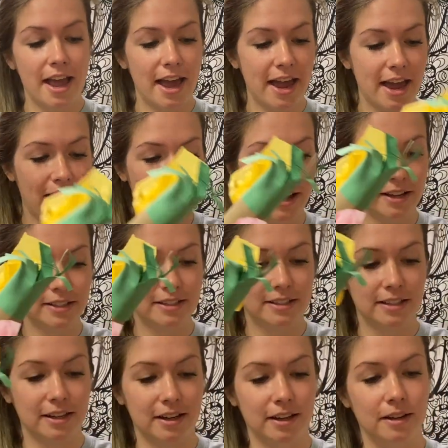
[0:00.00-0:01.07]

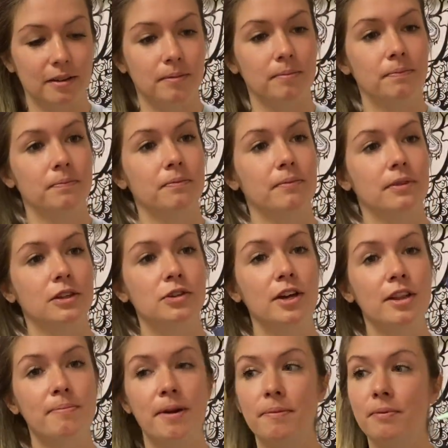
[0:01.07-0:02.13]
and
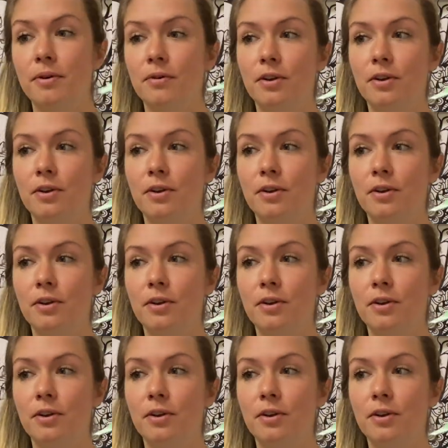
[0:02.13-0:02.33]
toilet paper